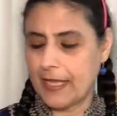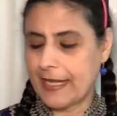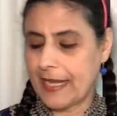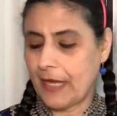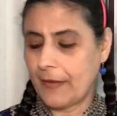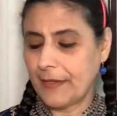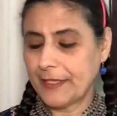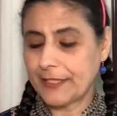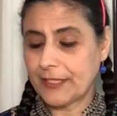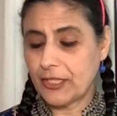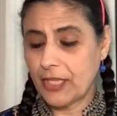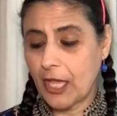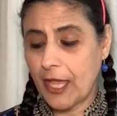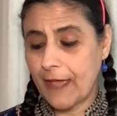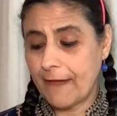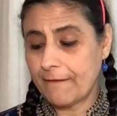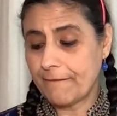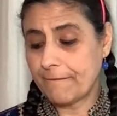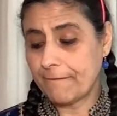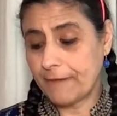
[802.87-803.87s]
Now, it's
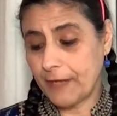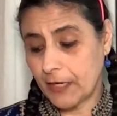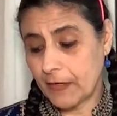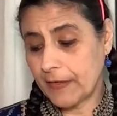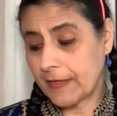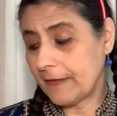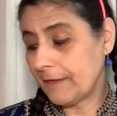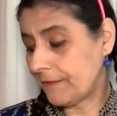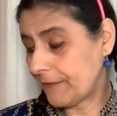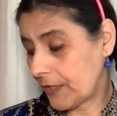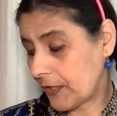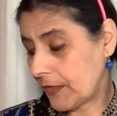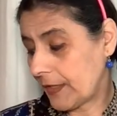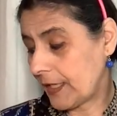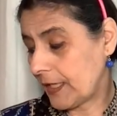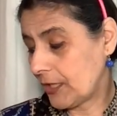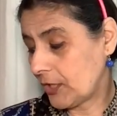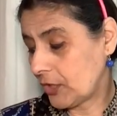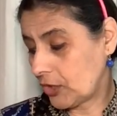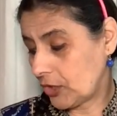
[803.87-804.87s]
a very,
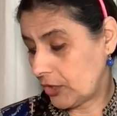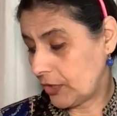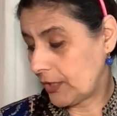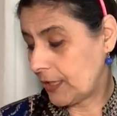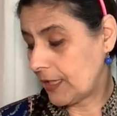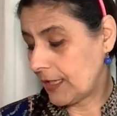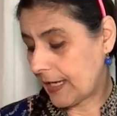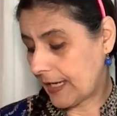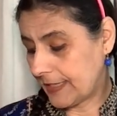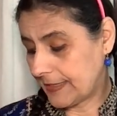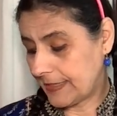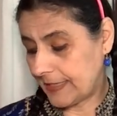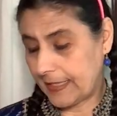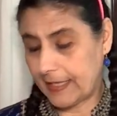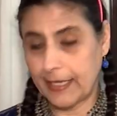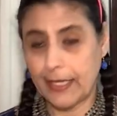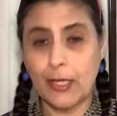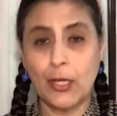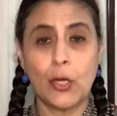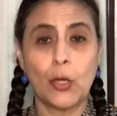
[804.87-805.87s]
very good
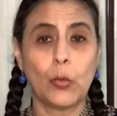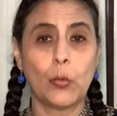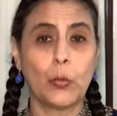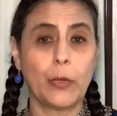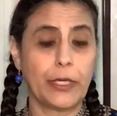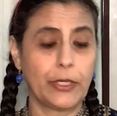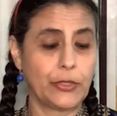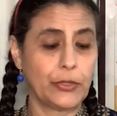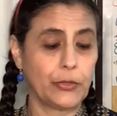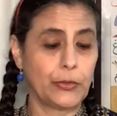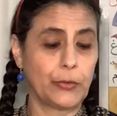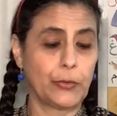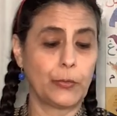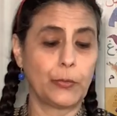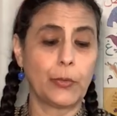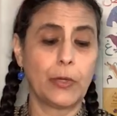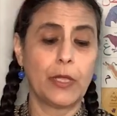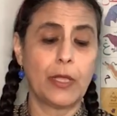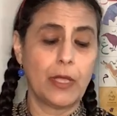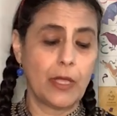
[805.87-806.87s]
idea when
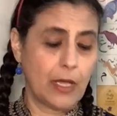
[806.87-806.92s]
you